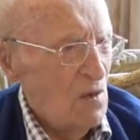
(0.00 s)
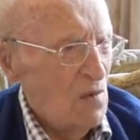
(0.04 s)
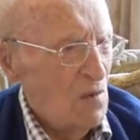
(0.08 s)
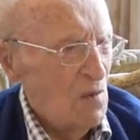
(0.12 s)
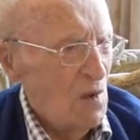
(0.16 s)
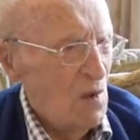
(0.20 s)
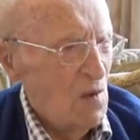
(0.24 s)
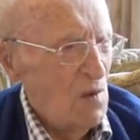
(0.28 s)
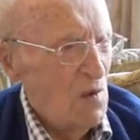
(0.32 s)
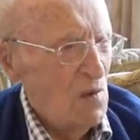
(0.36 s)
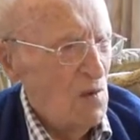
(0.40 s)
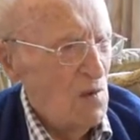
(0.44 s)

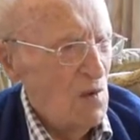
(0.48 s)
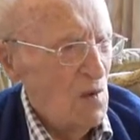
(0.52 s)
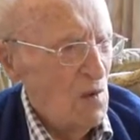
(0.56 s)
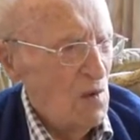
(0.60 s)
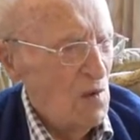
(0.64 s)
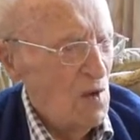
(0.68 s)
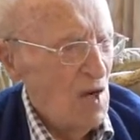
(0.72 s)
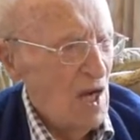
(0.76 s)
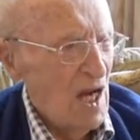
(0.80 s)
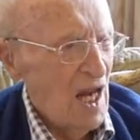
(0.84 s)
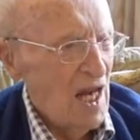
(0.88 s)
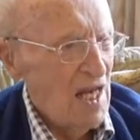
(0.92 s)
We, we
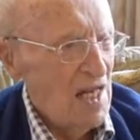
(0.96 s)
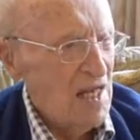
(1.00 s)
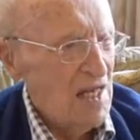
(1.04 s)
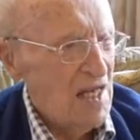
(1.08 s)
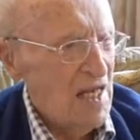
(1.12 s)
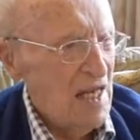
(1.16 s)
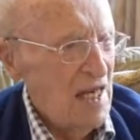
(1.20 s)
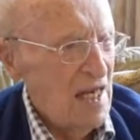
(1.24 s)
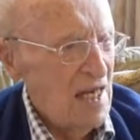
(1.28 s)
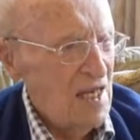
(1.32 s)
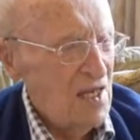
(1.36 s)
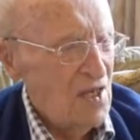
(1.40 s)
were
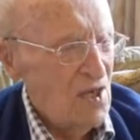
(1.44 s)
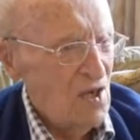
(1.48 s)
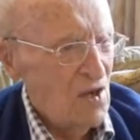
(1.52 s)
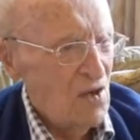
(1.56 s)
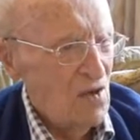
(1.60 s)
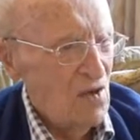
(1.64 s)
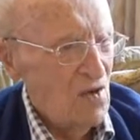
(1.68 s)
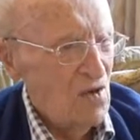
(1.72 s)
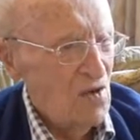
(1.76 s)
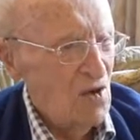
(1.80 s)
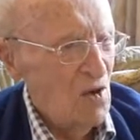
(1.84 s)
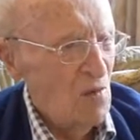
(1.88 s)
allocated
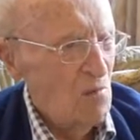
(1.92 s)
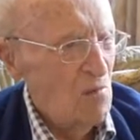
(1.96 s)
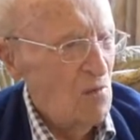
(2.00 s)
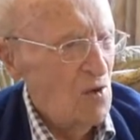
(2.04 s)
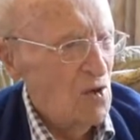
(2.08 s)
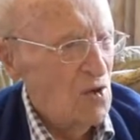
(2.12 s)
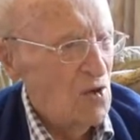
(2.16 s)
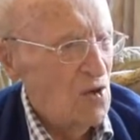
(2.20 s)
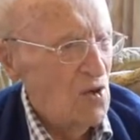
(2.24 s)
to number